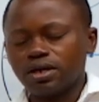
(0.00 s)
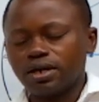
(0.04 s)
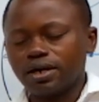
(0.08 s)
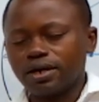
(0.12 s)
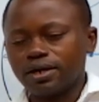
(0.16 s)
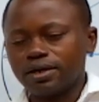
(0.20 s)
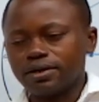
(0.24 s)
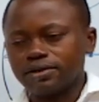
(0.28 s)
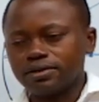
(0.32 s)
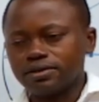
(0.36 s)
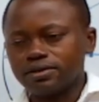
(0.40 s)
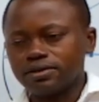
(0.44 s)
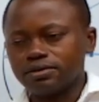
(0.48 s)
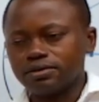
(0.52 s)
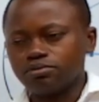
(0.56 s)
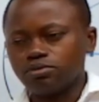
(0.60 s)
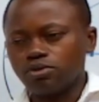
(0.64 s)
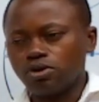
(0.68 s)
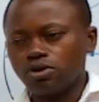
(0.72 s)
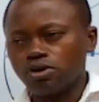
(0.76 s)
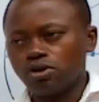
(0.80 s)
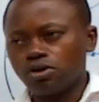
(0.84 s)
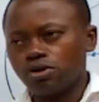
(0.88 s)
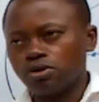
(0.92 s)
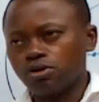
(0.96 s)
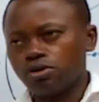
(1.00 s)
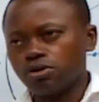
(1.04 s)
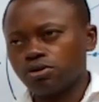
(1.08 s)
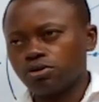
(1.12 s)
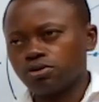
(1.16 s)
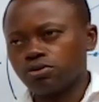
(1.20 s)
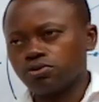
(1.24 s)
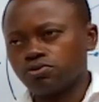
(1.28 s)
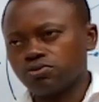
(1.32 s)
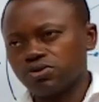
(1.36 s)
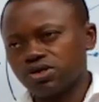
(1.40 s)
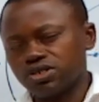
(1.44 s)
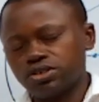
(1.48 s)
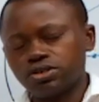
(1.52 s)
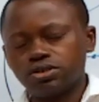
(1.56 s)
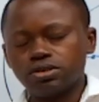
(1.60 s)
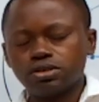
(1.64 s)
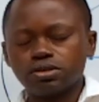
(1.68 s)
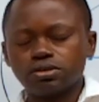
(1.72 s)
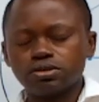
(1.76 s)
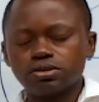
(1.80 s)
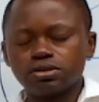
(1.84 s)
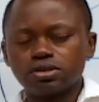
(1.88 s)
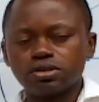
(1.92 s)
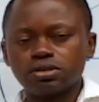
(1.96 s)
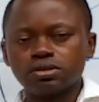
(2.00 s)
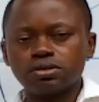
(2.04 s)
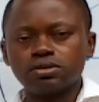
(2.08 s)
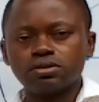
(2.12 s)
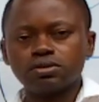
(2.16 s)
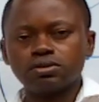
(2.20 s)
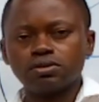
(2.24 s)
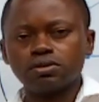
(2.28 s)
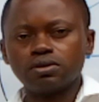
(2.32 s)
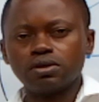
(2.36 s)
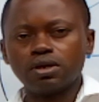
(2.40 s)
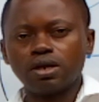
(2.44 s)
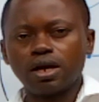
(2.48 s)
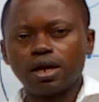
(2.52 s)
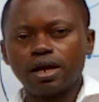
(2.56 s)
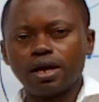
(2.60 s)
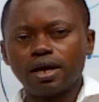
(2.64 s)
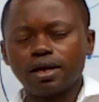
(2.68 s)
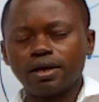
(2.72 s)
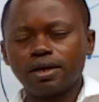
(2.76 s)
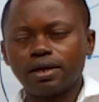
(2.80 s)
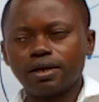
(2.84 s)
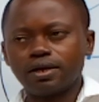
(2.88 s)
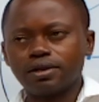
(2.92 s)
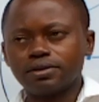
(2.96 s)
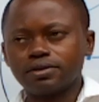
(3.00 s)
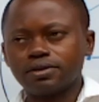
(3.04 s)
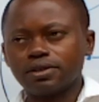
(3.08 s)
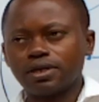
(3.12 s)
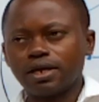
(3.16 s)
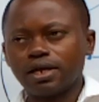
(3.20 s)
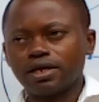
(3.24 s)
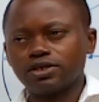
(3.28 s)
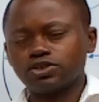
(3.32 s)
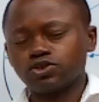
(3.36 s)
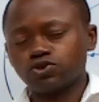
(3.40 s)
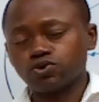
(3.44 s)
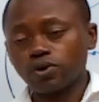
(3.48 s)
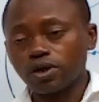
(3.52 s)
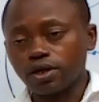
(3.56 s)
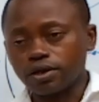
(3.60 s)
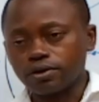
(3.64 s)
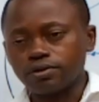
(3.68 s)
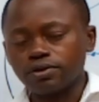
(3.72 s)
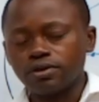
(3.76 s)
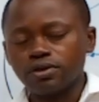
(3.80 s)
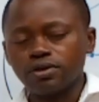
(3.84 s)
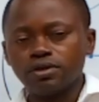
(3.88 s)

and more questions as well,